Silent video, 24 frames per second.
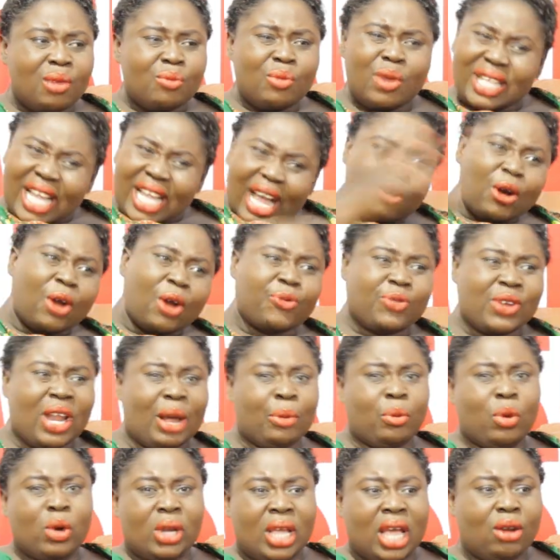when you're off
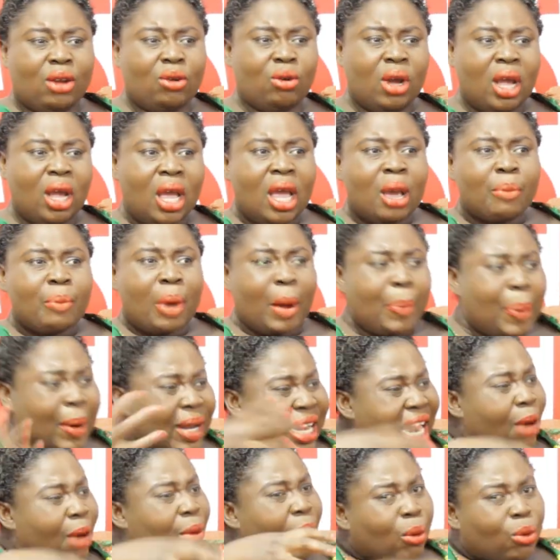now, Moyano. Papa,
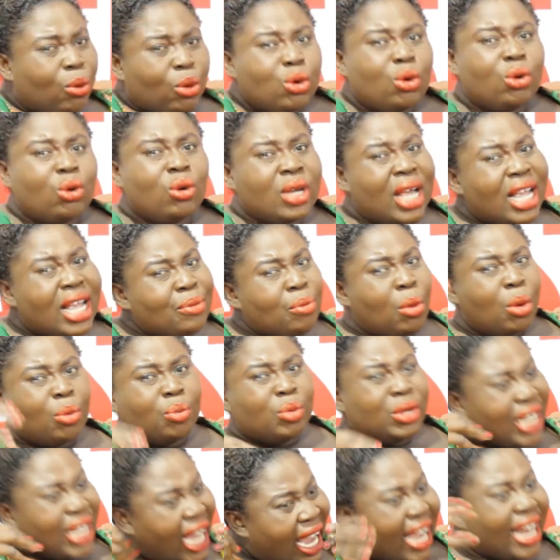I won't know, you
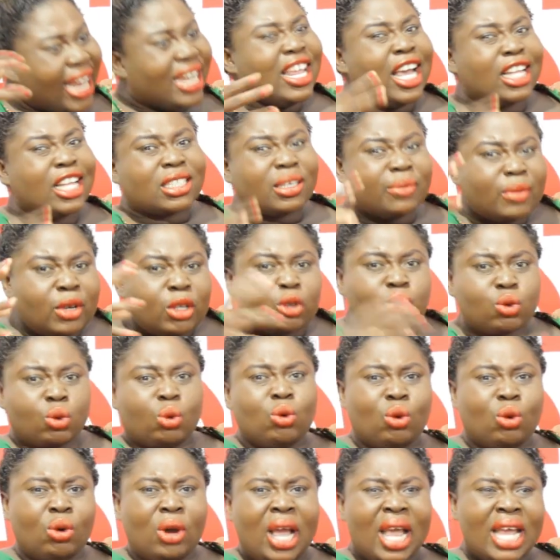mumia, and yet to me
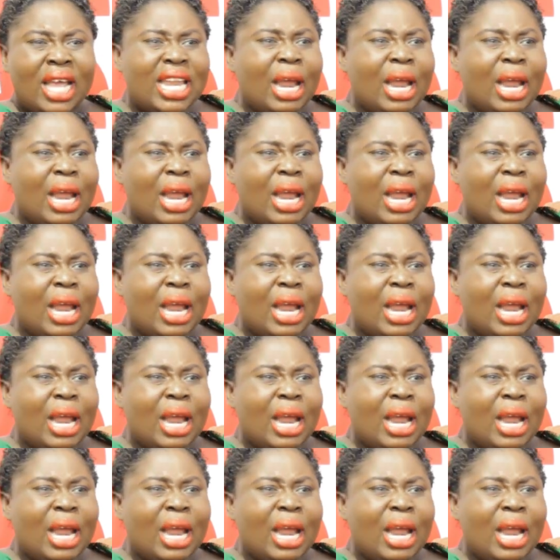sooner.